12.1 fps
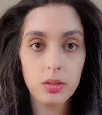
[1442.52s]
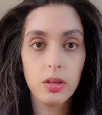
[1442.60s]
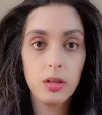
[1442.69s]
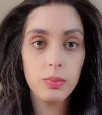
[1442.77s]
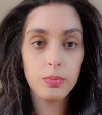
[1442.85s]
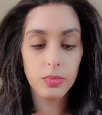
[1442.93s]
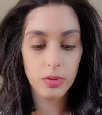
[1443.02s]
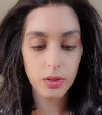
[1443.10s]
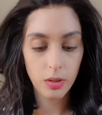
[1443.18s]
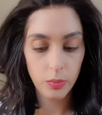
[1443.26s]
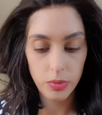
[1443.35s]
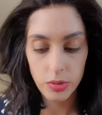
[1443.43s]
top,
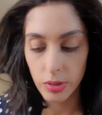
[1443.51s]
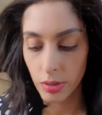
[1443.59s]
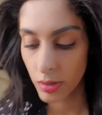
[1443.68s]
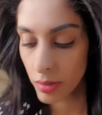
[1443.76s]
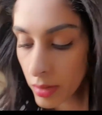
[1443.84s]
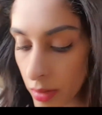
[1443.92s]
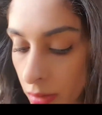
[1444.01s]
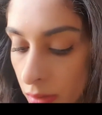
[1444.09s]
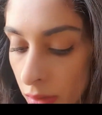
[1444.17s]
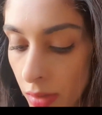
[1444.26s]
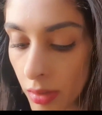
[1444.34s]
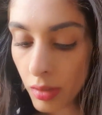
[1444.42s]
which is,
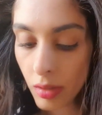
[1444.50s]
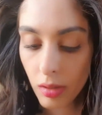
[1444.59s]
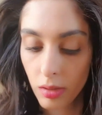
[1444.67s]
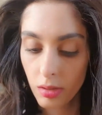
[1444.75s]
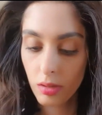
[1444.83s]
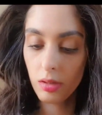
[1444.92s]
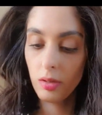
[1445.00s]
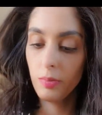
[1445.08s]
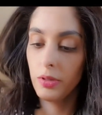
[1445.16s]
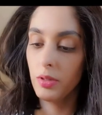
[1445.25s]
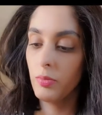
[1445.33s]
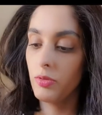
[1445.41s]
let me
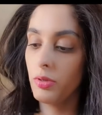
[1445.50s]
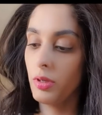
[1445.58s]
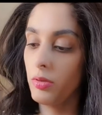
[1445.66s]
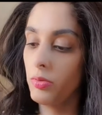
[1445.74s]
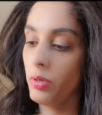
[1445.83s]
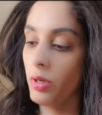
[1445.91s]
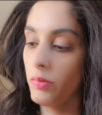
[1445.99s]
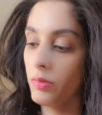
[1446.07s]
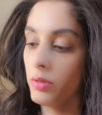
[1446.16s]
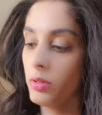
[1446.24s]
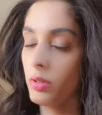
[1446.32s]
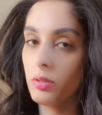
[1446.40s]
demonstrate, I do have
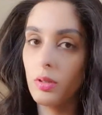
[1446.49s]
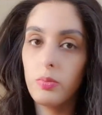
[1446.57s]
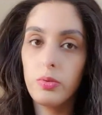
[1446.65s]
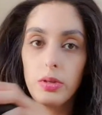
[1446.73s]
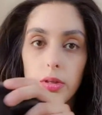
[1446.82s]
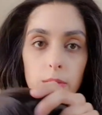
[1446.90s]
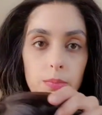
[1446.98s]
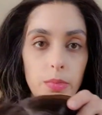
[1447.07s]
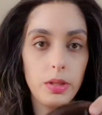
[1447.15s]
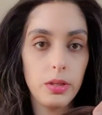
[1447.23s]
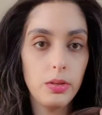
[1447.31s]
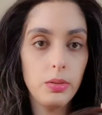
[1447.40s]
a silk top wig
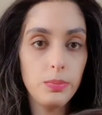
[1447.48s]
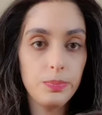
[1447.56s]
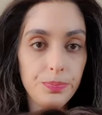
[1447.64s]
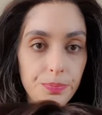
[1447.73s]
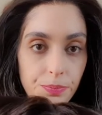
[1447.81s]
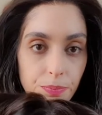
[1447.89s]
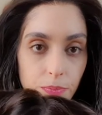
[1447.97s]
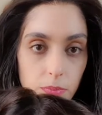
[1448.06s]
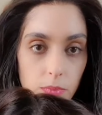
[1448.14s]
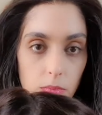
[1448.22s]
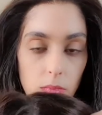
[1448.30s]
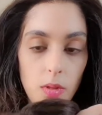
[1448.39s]
here.
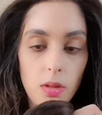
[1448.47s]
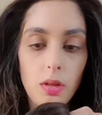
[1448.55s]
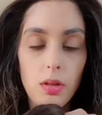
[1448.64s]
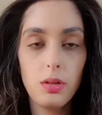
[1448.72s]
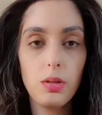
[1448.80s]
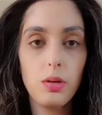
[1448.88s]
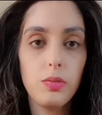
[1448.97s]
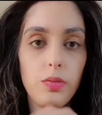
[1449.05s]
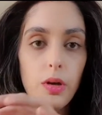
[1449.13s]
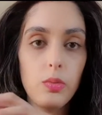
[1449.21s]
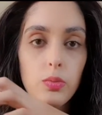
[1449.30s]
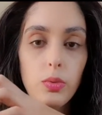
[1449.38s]
So if
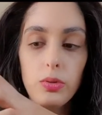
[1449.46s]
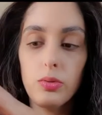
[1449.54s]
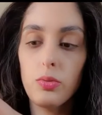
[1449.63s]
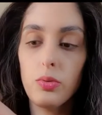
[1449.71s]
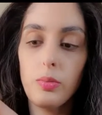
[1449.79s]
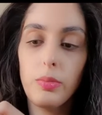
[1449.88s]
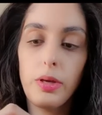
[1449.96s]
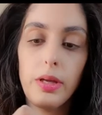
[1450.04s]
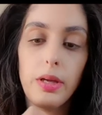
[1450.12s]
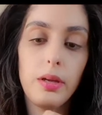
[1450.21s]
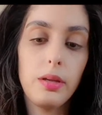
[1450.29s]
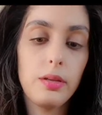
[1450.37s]
I would want to run my
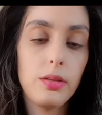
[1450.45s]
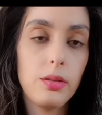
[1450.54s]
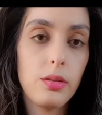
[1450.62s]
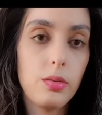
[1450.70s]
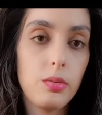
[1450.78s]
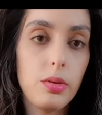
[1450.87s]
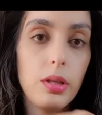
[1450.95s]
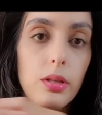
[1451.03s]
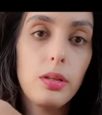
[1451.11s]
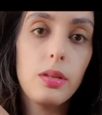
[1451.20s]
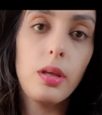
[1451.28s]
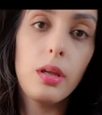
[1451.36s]
hands through it,
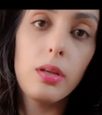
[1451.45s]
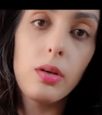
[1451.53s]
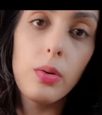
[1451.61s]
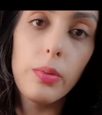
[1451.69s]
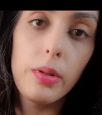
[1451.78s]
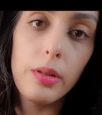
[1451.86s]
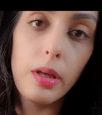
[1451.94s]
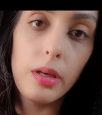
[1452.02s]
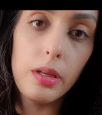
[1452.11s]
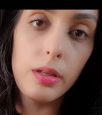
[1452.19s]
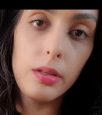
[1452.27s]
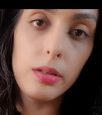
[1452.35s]
it's not going that
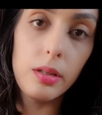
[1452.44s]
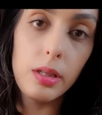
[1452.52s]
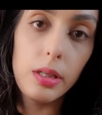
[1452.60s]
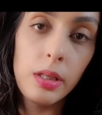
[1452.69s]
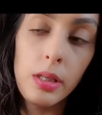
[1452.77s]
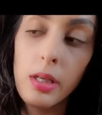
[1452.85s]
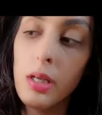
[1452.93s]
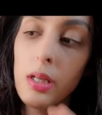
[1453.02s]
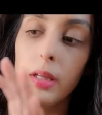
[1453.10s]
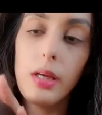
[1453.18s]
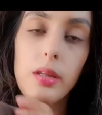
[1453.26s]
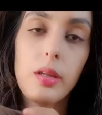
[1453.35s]
easily.
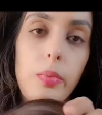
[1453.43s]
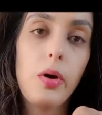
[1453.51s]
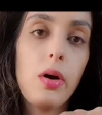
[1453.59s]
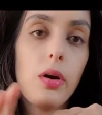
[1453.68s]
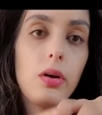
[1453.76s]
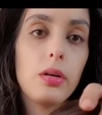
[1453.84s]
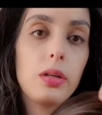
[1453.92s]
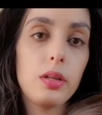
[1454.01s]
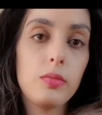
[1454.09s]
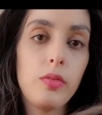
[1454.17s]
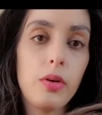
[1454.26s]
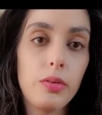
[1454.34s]
Like the part is
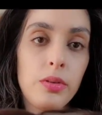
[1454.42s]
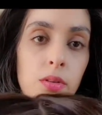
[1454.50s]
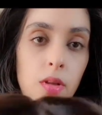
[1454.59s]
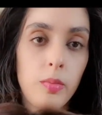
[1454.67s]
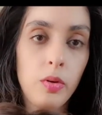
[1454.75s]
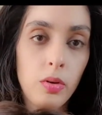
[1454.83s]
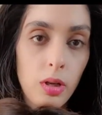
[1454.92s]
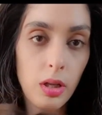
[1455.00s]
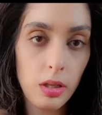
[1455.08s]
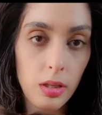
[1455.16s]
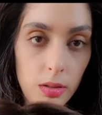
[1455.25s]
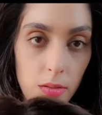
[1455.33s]
very stubborn, like
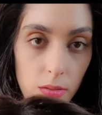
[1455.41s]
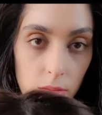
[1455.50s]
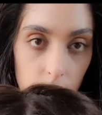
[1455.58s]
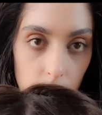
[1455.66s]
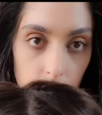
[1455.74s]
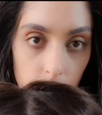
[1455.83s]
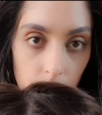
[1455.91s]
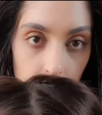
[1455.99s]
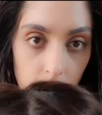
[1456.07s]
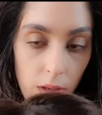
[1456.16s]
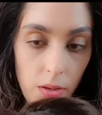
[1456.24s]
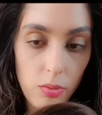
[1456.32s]
it's just
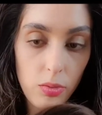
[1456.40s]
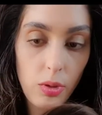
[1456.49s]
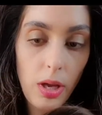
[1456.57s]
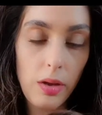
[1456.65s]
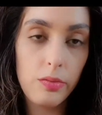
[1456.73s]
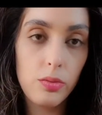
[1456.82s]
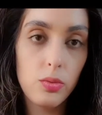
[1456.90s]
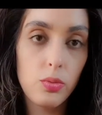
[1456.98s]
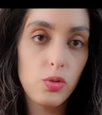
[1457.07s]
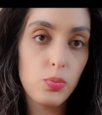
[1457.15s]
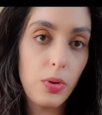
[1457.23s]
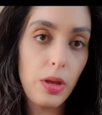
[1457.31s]
there. You have to
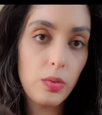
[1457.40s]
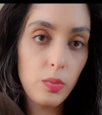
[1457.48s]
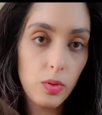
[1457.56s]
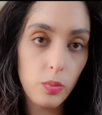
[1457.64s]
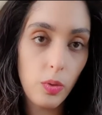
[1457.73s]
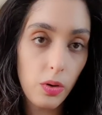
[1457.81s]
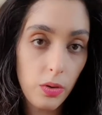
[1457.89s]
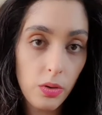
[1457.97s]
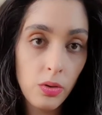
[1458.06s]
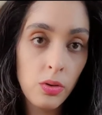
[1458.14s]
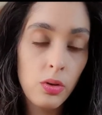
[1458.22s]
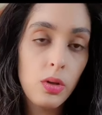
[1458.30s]
spray it with
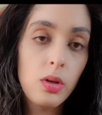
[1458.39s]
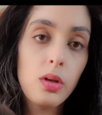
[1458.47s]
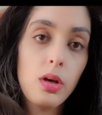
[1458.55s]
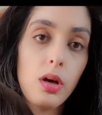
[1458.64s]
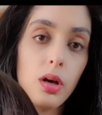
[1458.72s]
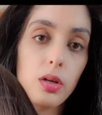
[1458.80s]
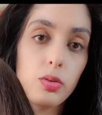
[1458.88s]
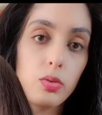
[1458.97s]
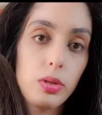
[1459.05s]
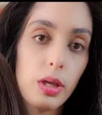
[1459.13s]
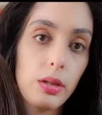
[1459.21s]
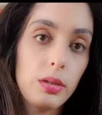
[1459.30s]
water to
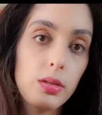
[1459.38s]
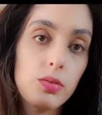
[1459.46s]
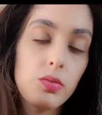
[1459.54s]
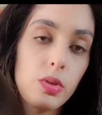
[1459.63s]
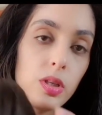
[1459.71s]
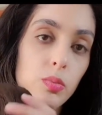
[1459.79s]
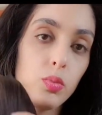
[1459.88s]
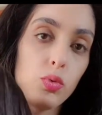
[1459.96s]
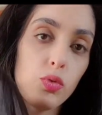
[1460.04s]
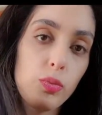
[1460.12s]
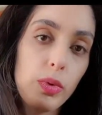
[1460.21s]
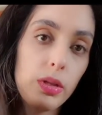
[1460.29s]
get this free
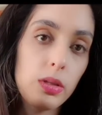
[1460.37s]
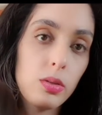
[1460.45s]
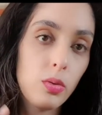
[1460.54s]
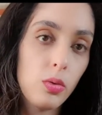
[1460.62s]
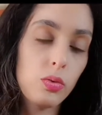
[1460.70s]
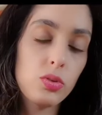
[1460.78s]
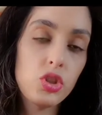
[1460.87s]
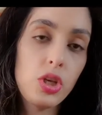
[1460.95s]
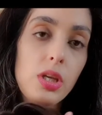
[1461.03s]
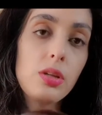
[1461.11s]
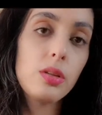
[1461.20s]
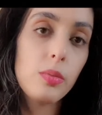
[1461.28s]
movement or
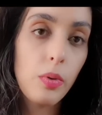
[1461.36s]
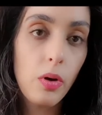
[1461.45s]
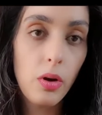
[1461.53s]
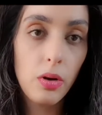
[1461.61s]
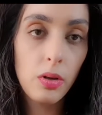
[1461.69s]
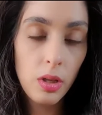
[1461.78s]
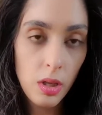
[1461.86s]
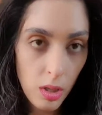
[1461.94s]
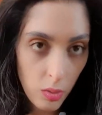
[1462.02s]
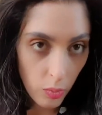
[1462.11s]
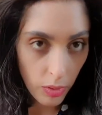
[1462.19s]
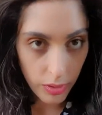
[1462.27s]
change the part.
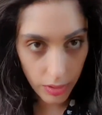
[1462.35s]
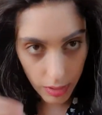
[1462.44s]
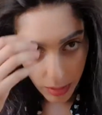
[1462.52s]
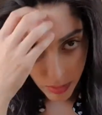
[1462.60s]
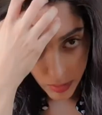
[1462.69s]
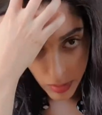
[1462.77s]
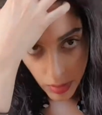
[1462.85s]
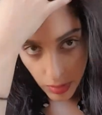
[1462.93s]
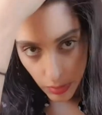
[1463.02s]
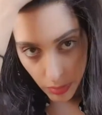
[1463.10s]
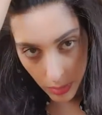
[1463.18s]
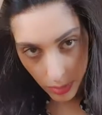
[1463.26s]
While here,
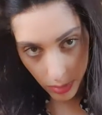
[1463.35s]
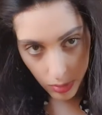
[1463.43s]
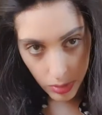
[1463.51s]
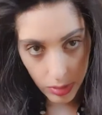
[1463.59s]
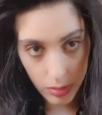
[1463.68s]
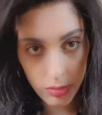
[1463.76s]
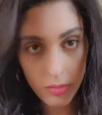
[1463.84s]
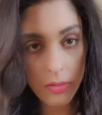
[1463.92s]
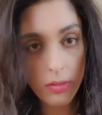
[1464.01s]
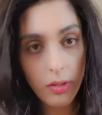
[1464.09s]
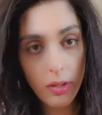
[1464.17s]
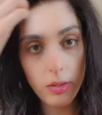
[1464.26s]
you can just
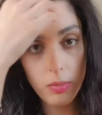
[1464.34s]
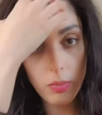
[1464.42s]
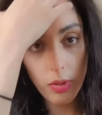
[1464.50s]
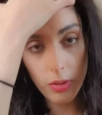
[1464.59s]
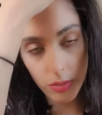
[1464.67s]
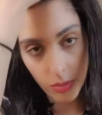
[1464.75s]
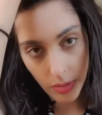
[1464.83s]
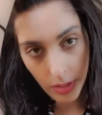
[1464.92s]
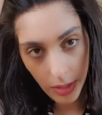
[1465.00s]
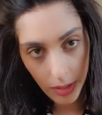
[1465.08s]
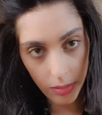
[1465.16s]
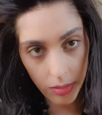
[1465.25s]
like run your
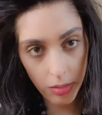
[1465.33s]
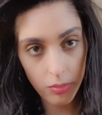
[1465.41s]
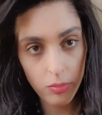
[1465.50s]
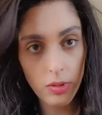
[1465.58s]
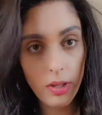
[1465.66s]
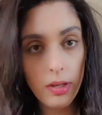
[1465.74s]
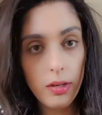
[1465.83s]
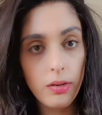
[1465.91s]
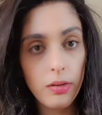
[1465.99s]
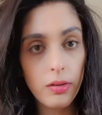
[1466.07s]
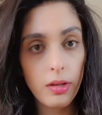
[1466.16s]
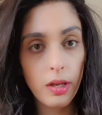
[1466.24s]
hand through the hair
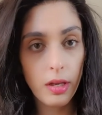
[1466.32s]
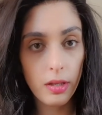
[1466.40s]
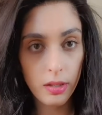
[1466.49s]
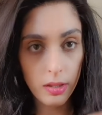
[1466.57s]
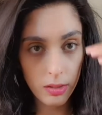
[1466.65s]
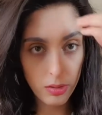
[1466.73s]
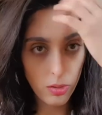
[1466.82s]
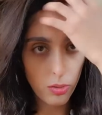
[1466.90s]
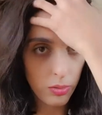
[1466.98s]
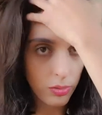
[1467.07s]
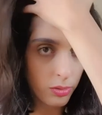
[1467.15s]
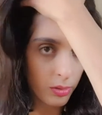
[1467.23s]
and it
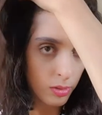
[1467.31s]
goes